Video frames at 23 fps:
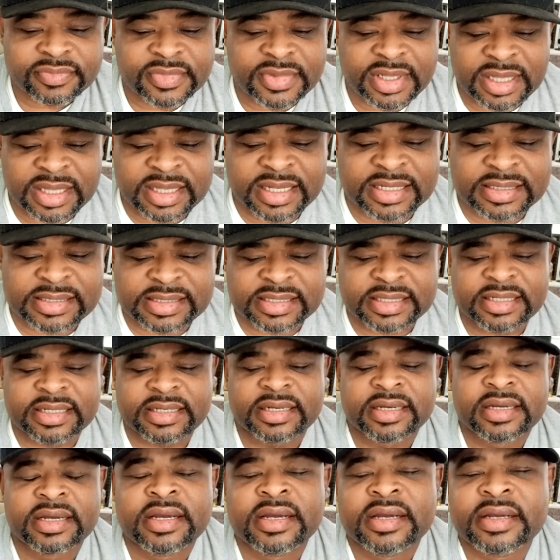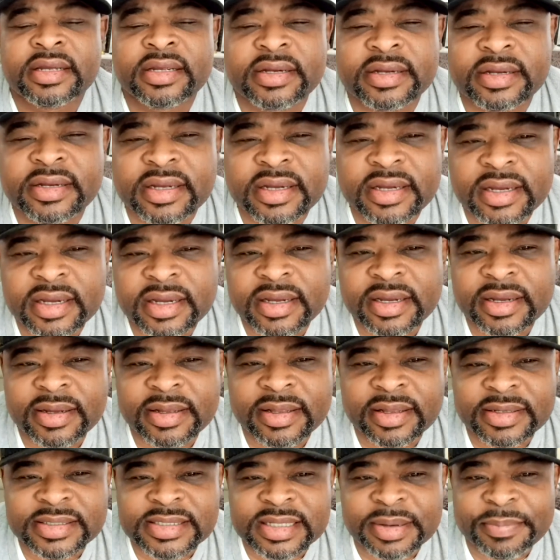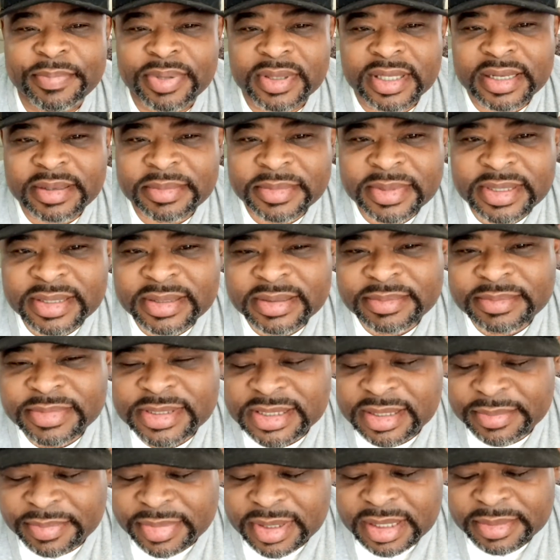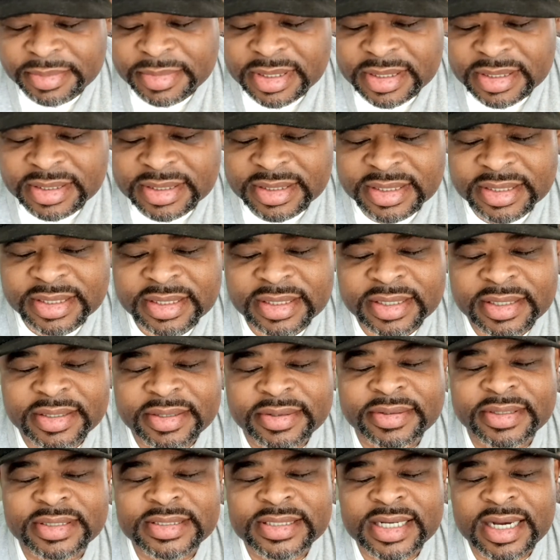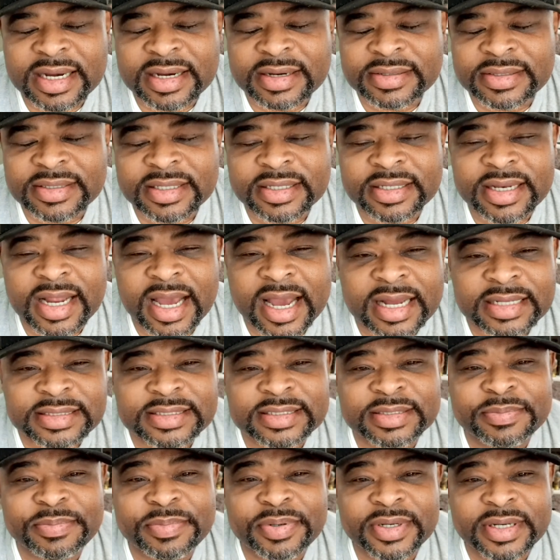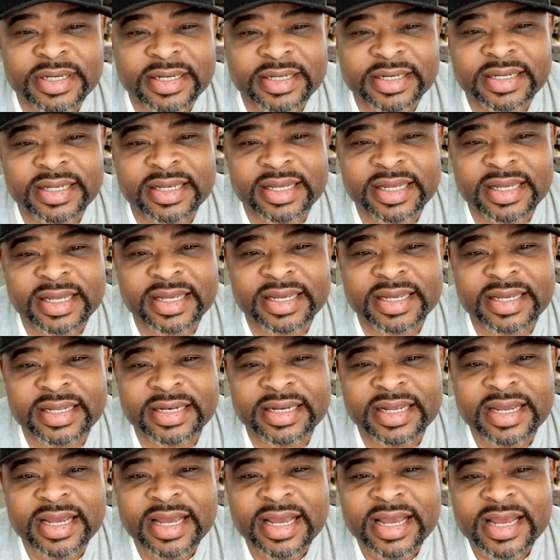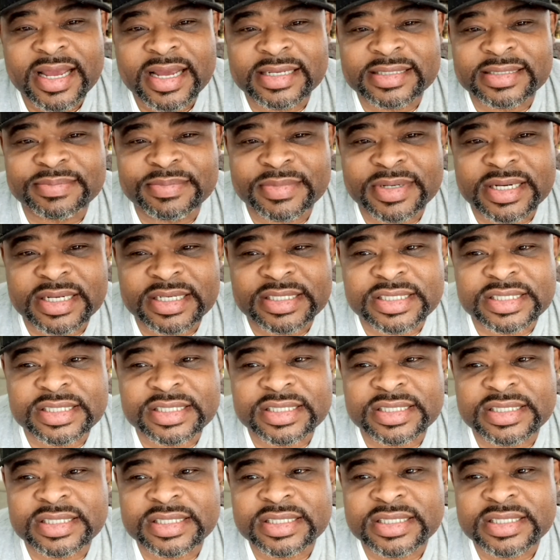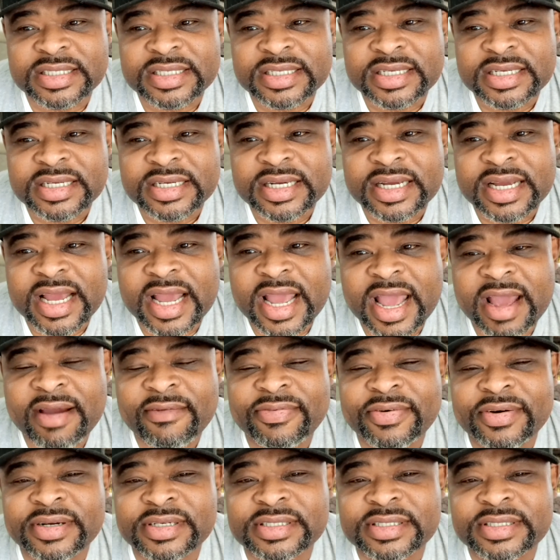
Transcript: Let's see. Subliminally, you were taught not to put in as much effort